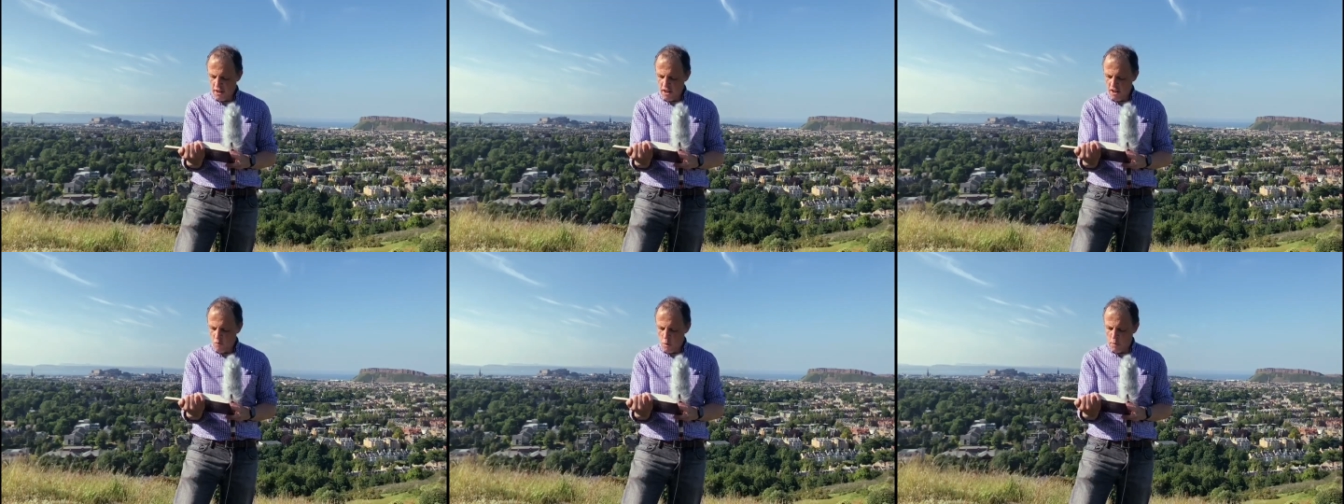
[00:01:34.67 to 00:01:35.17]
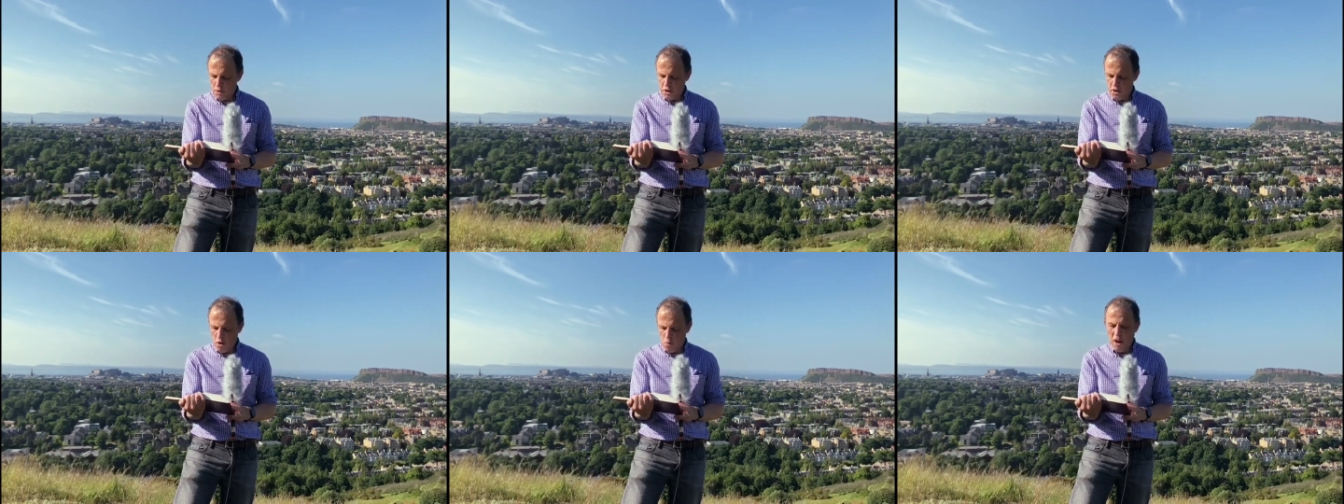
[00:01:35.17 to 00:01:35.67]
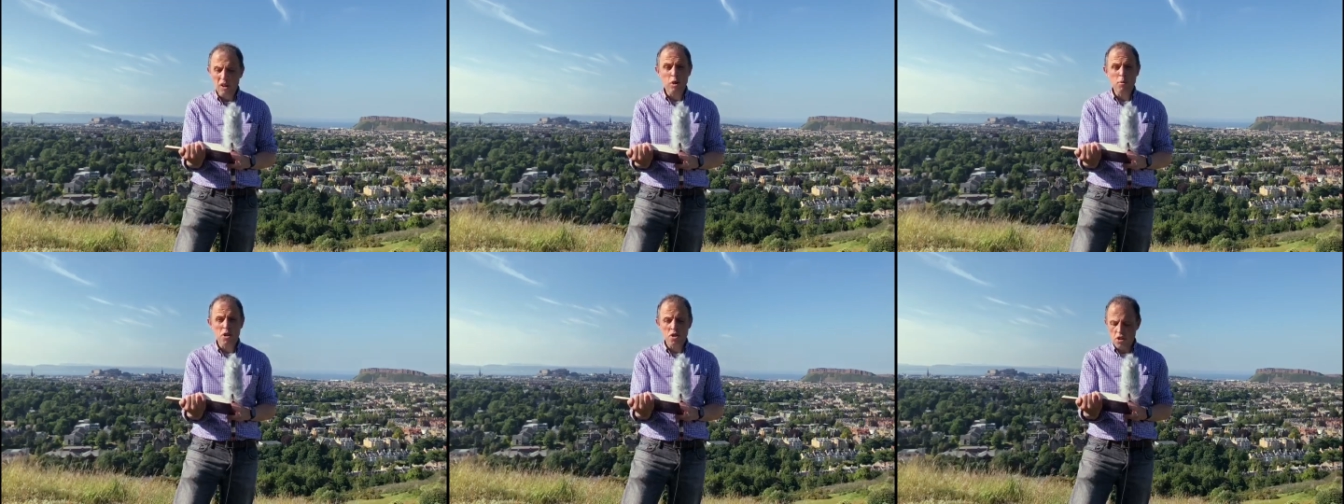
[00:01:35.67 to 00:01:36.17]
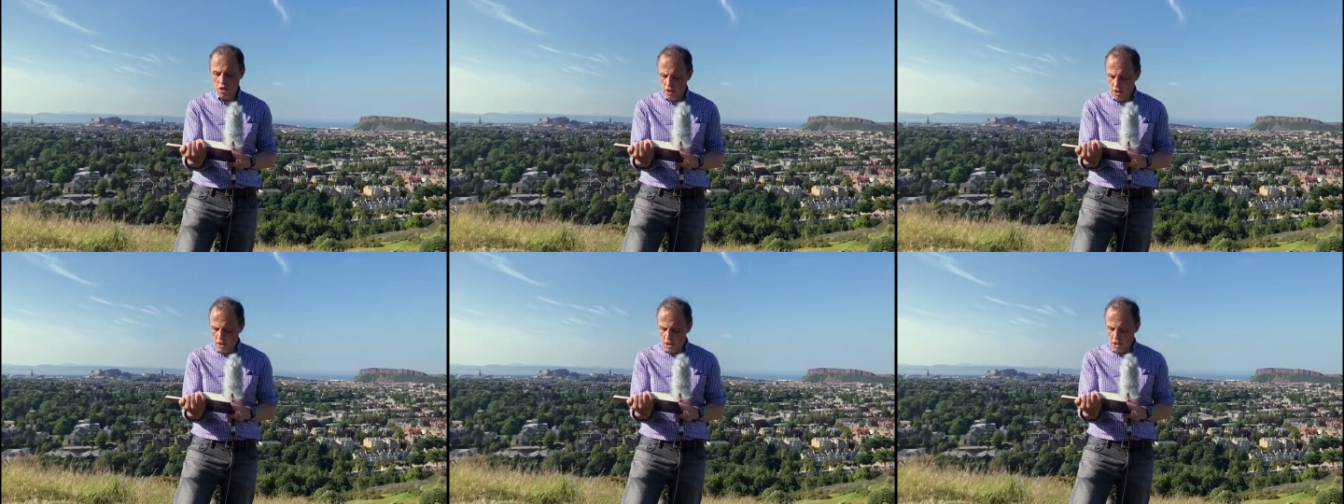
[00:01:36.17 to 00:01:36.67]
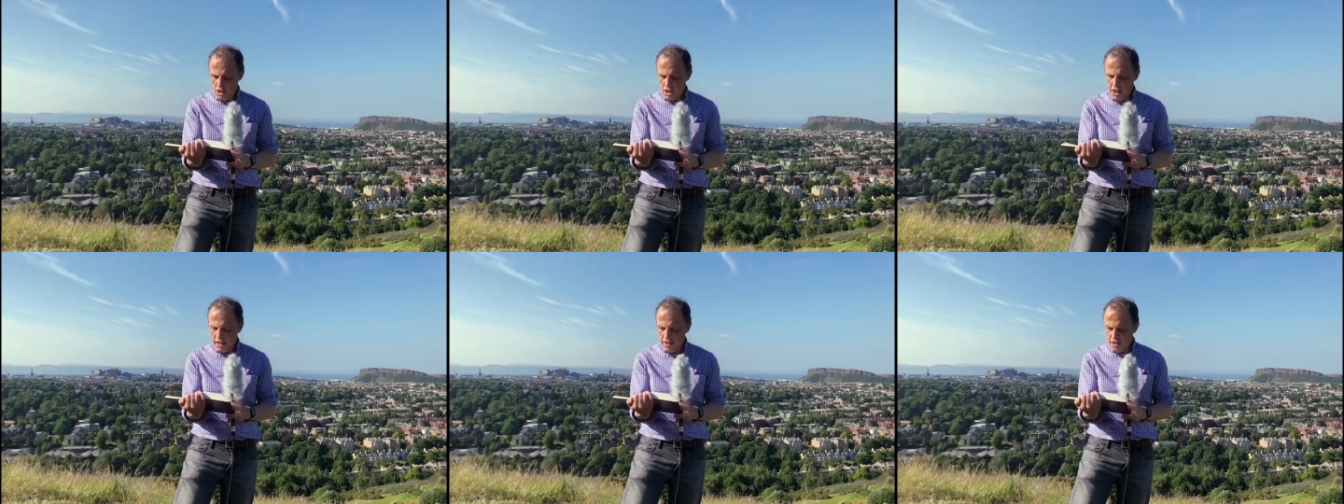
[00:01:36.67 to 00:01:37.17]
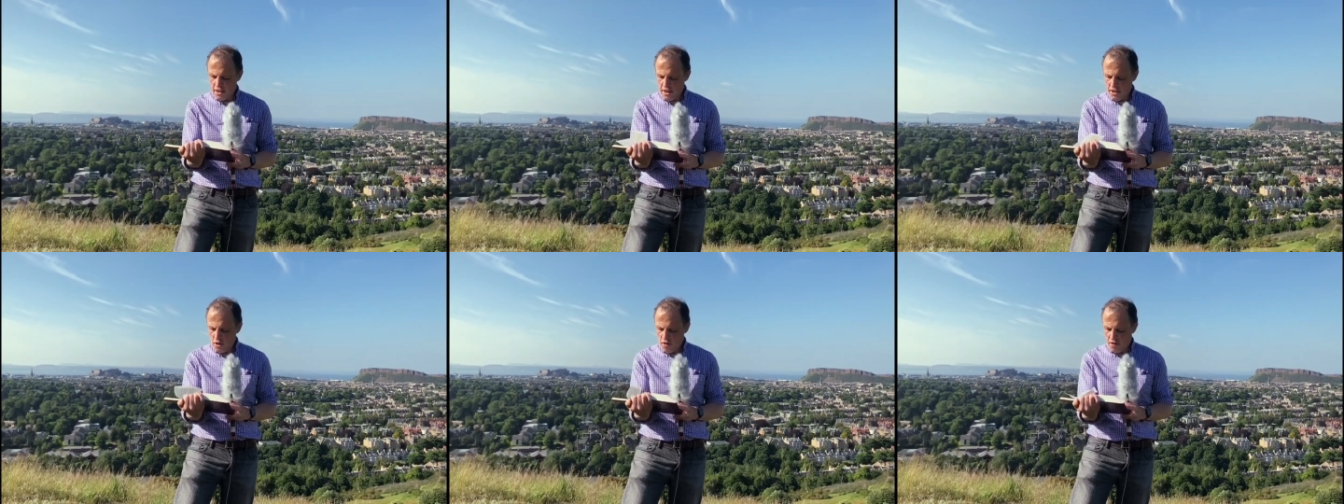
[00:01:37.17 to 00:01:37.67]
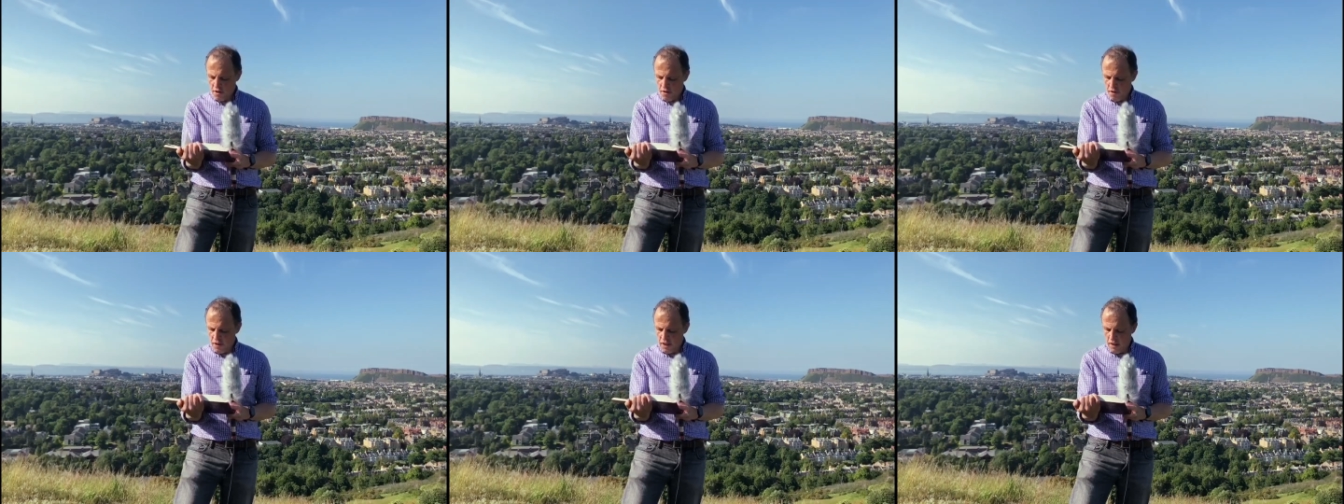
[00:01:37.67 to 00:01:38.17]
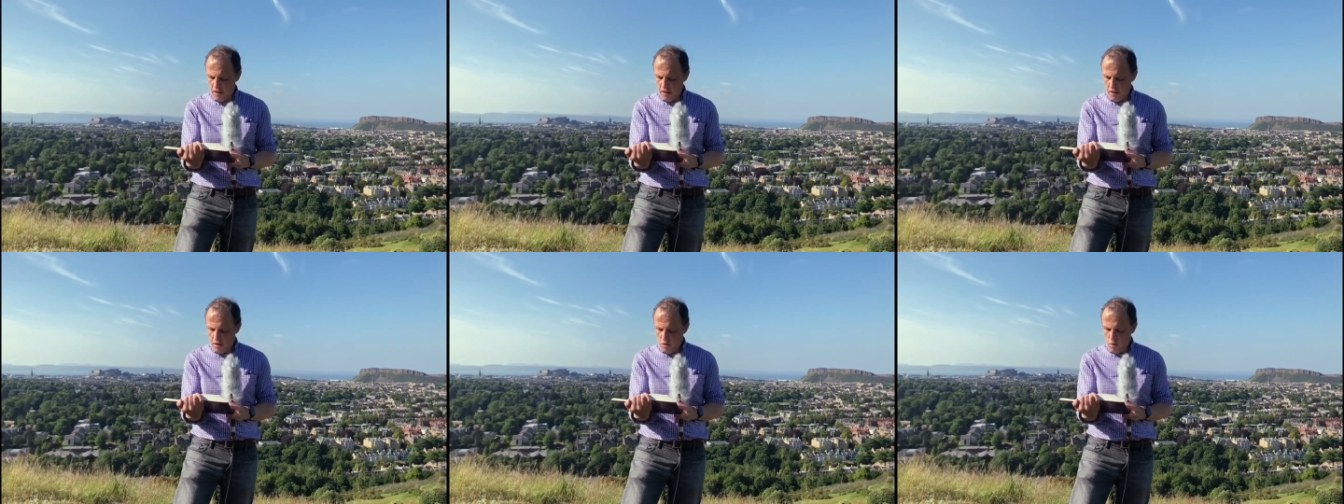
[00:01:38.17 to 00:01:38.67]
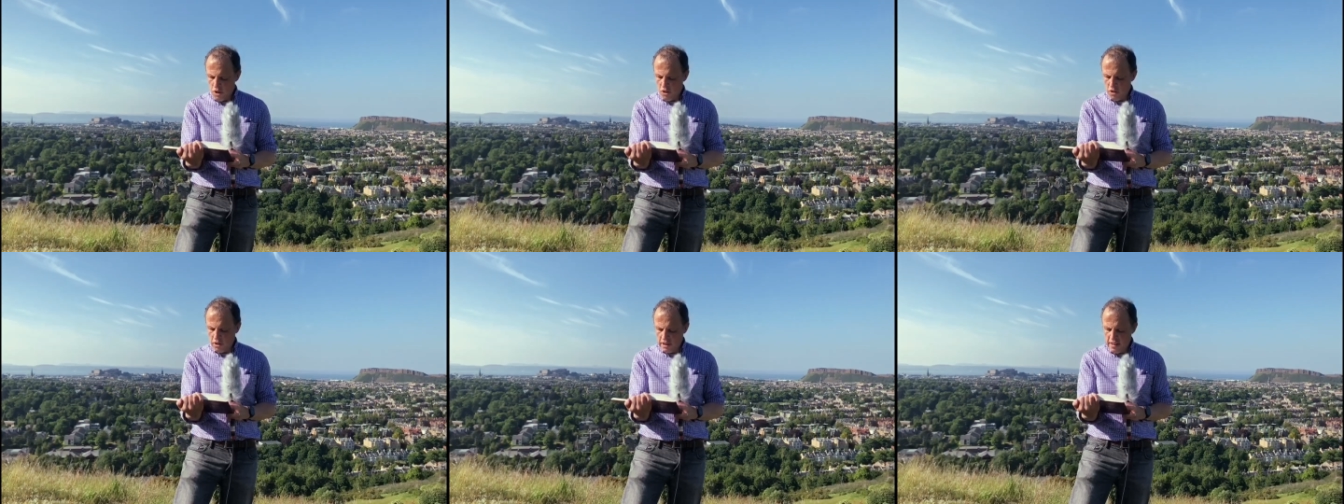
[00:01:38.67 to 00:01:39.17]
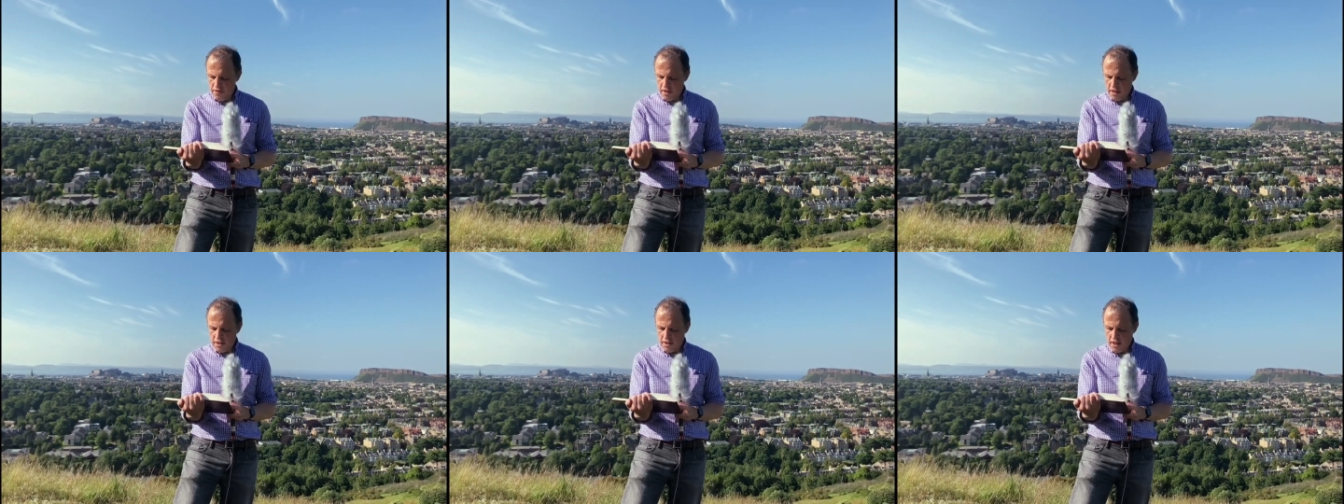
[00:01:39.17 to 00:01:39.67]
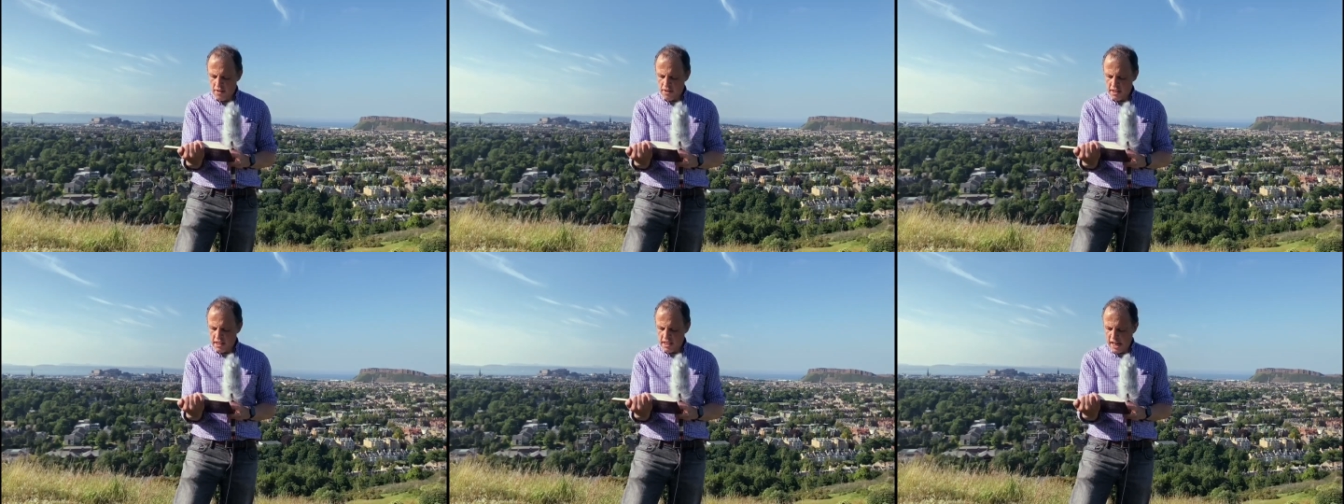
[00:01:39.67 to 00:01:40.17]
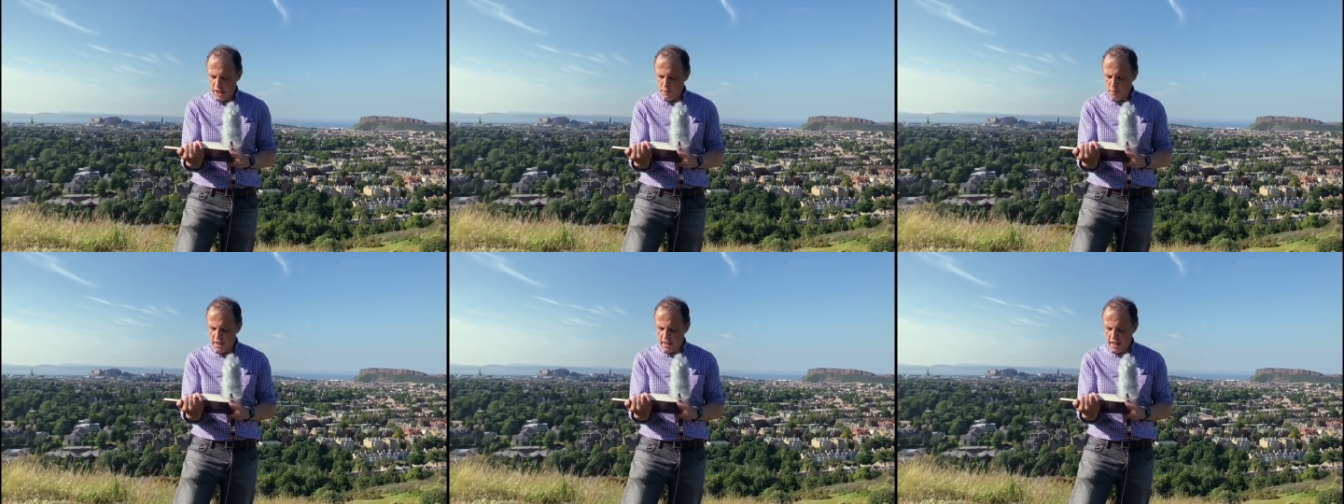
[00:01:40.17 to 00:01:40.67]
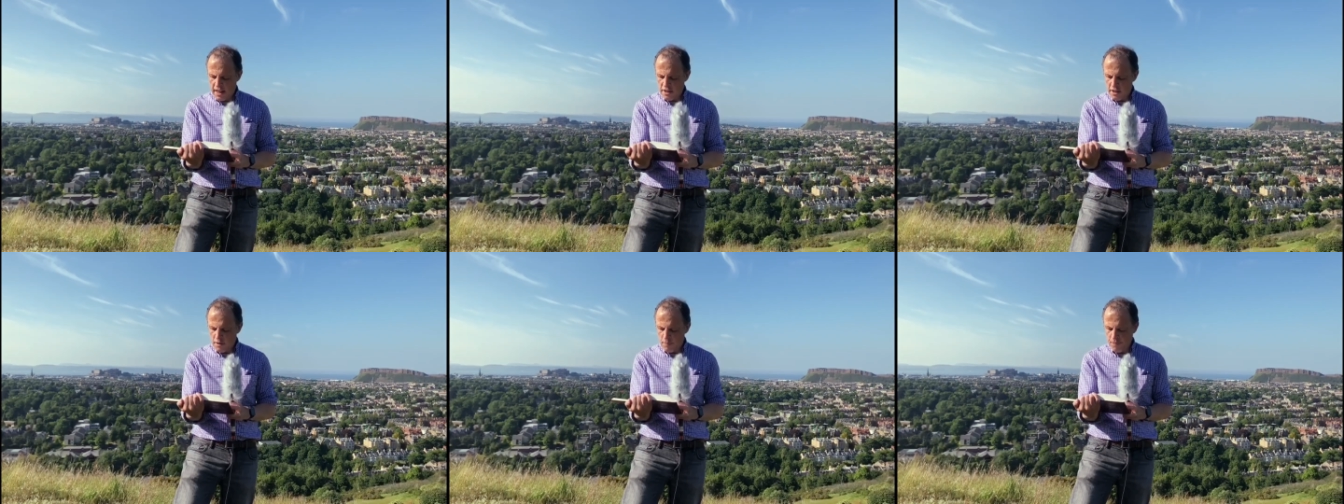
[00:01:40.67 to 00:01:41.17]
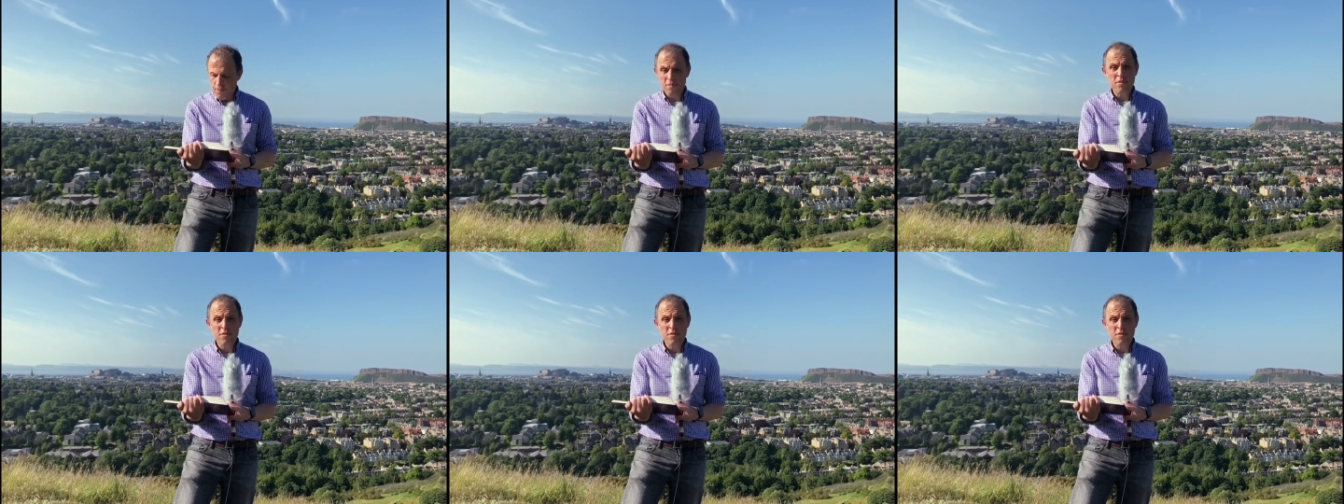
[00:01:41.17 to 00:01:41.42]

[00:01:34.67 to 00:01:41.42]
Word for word: If people do not welcome you, shake the dust off your feet when you leave their town as a testimony against them.